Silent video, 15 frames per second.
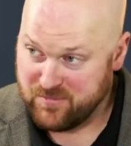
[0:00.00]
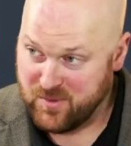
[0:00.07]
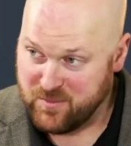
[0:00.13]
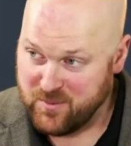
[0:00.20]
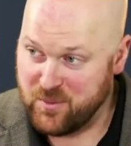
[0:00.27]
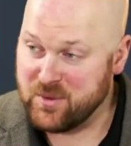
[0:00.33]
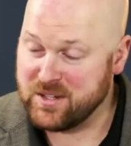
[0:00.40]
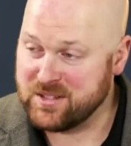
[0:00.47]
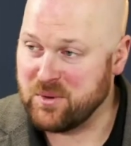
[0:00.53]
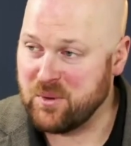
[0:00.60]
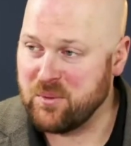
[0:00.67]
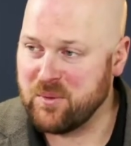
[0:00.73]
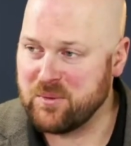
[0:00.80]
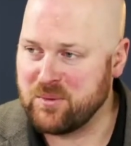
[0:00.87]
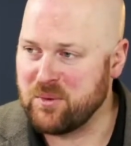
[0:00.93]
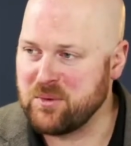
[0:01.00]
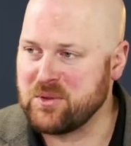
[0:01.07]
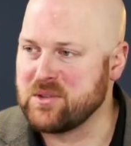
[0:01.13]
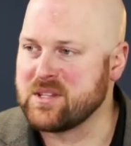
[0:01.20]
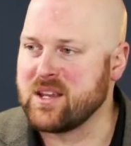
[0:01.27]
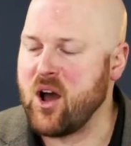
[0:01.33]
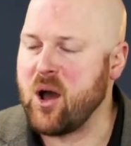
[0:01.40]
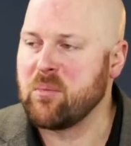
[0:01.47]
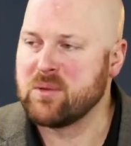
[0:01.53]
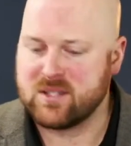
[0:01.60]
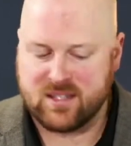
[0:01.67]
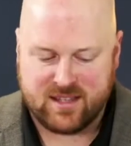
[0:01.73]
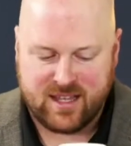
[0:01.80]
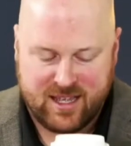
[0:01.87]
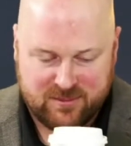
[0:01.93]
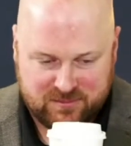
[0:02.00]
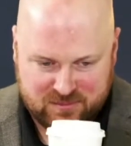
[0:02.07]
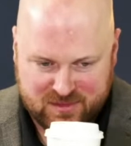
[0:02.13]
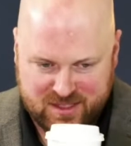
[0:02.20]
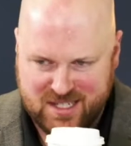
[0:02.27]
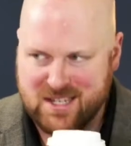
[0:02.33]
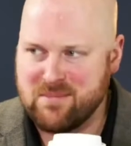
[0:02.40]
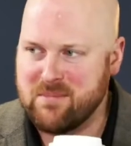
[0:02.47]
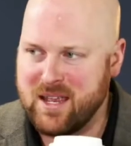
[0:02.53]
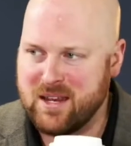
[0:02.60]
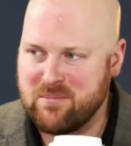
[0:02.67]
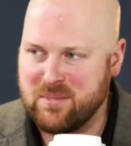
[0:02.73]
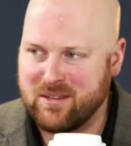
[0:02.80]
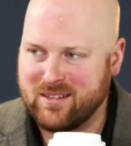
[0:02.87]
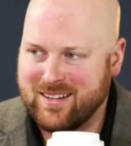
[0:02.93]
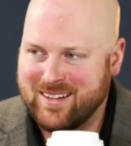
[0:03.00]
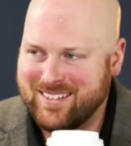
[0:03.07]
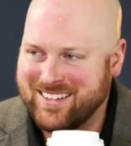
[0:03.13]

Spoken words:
what would you say opposite that? Team-made millionaire?